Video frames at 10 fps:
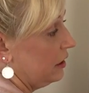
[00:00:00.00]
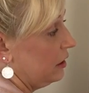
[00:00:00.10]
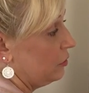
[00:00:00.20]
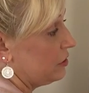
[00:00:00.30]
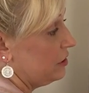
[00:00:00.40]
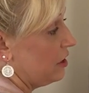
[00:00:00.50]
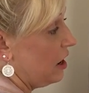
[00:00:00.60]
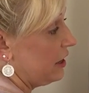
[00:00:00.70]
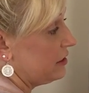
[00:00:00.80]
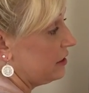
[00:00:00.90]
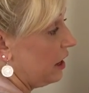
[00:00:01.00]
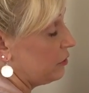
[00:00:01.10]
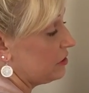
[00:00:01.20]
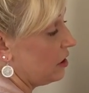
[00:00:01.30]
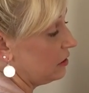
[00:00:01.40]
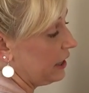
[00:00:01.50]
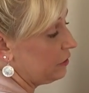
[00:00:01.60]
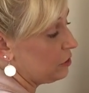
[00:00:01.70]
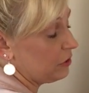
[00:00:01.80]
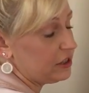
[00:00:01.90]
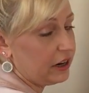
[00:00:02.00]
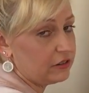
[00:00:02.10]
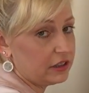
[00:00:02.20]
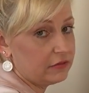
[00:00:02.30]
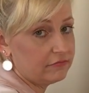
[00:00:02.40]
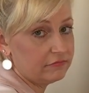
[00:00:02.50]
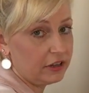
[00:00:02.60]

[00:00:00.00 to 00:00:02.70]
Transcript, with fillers: It was not, I was not allowed to reach out to him.